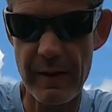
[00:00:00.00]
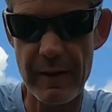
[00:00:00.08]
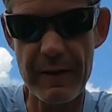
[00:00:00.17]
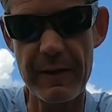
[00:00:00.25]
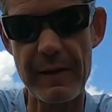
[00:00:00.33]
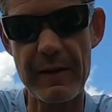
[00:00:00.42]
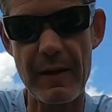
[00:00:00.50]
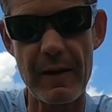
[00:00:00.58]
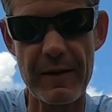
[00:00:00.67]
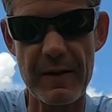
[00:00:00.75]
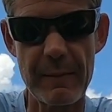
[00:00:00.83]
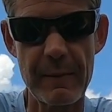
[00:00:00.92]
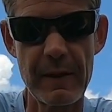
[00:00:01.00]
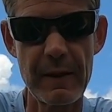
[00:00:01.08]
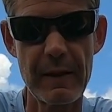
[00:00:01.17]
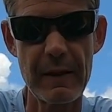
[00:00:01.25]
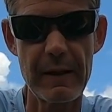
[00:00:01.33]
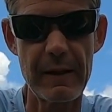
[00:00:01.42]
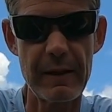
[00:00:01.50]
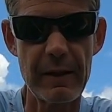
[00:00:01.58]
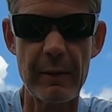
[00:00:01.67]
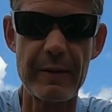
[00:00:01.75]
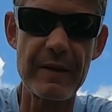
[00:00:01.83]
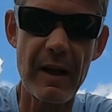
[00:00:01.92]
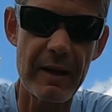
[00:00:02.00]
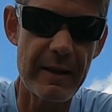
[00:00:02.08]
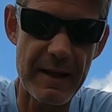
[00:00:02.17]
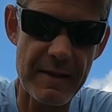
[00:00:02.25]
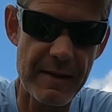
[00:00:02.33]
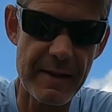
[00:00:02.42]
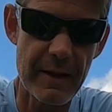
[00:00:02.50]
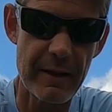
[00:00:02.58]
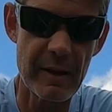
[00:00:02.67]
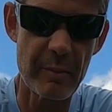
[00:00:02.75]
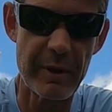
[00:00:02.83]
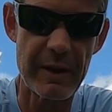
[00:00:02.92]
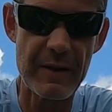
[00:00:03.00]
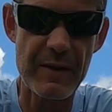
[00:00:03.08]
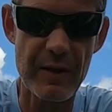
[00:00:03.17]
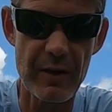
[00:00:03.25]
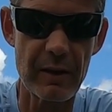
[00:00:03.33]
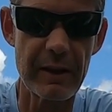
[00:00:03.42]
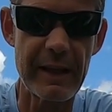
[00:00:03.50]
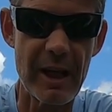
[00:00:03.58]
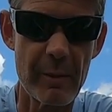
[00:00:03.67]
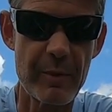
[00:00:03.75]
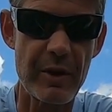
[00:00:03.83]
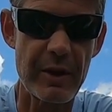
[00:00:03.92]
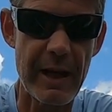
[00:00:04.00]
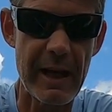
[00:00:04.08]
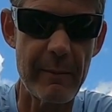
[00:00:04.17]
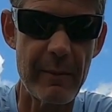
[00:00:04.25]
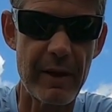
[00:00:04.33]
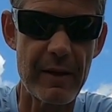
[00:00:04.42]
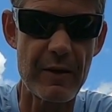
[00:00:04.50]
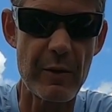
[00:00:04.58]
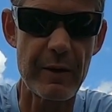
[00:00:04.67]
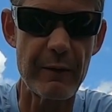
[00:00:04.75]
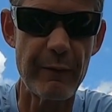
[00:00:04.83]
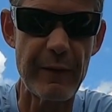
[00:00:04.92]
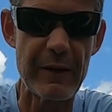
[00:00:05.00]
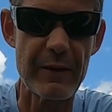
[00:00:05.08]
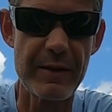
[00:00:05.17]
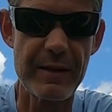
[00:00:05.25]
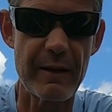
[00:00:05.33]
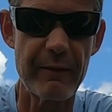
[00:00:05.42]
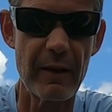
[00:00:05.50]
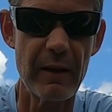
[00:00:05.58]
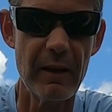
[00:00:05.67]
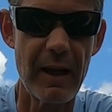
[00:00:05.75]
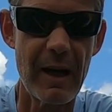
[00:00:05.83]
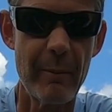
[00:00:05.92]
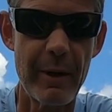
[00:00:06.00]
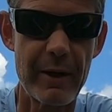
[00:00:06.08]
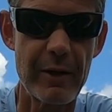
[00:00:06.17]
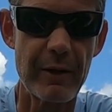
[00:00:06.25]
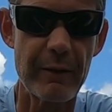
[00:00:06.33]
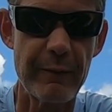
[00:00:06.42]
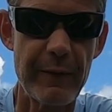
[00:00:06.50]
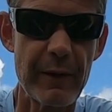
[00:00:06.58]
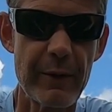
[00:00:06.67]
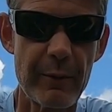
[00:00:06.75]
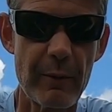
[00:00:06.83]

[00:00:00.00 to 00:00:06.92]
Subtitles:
tungsten is awesome. You know, it's not necessary, but it certainly helps your game because you can feel stuff a lot better. You can feel the